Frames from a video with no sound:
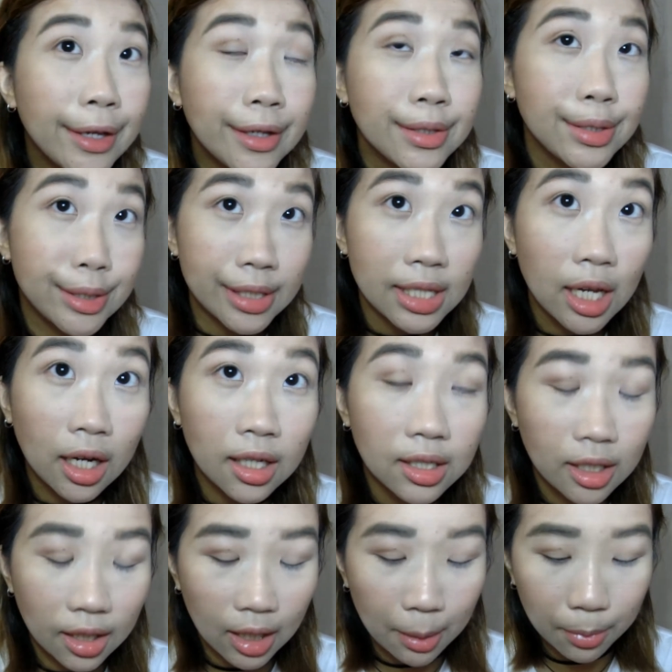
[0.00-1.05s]
to darken
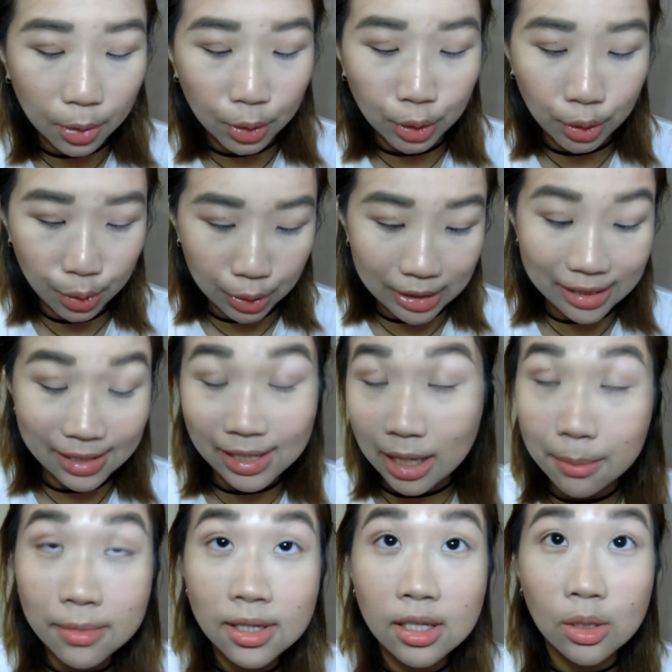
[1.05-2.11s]
that, I'm going to use
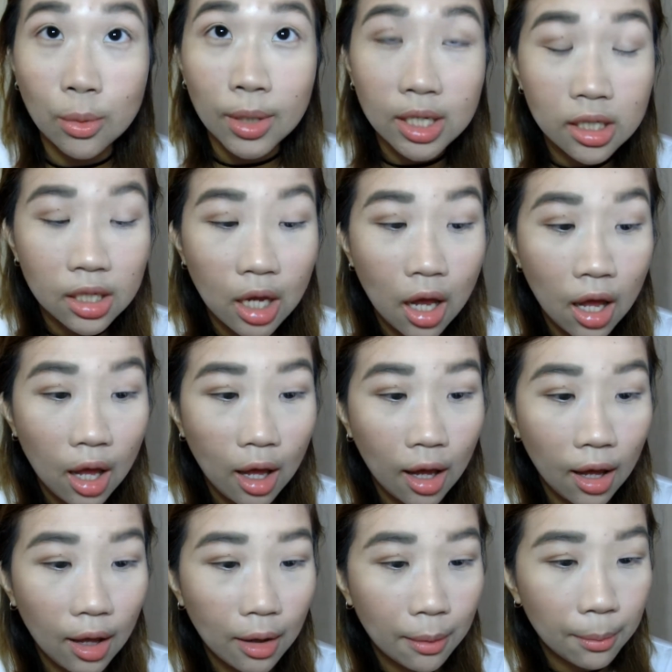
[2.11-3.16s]
semi-sweet
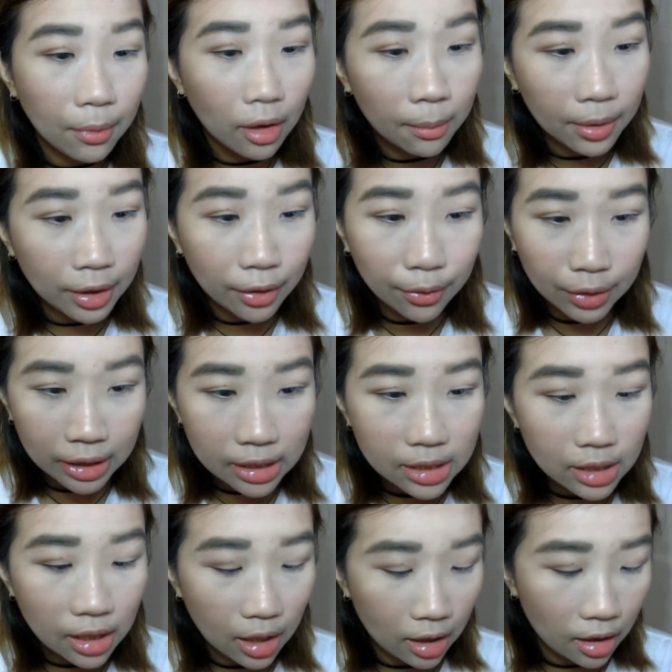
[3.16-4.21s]
on my
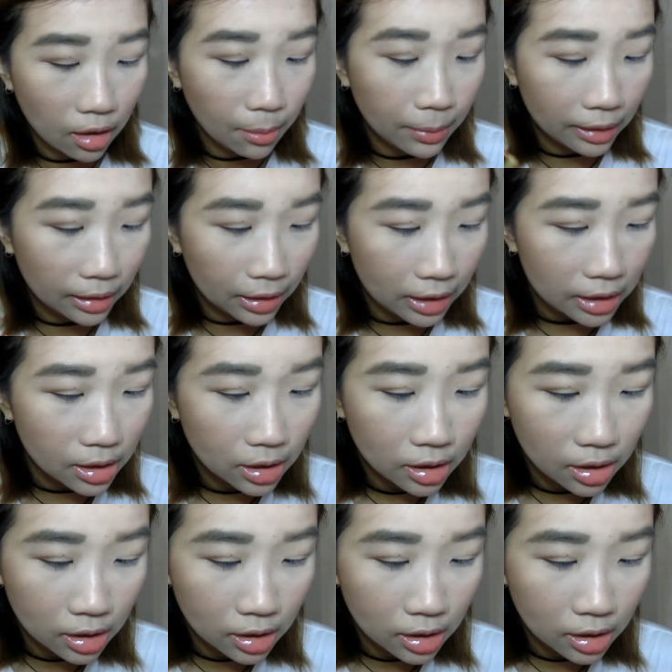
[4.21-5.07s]
crease and then on my lid.